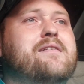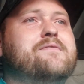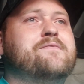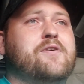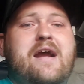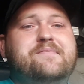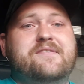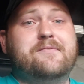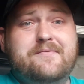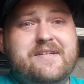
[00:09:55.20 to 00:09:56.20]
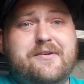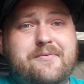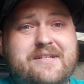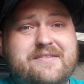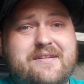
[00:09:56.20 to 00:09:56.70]
for absolutely no
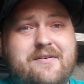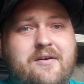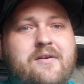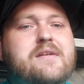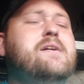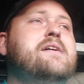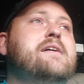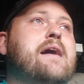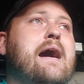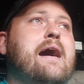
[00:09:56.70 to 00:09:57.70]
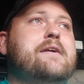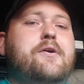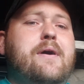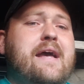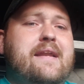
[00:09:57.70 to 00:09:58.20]
reason at all, Go
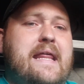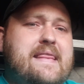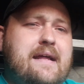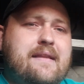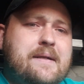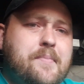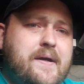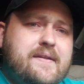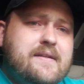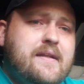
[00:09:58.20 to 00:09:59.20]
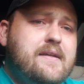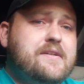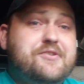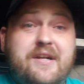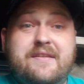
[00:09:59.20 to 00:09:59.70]
ahead, hit that like button,
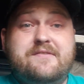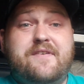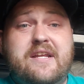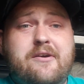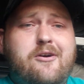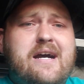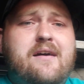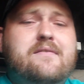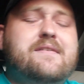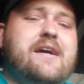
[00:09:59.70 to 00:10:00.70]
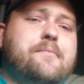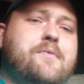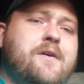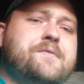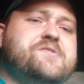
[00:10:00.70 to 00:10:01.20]
share this video out, help
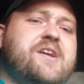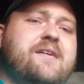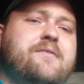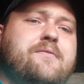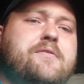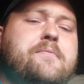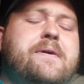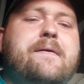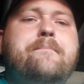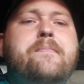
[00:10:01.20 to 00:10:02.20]
grow the channel a little bit.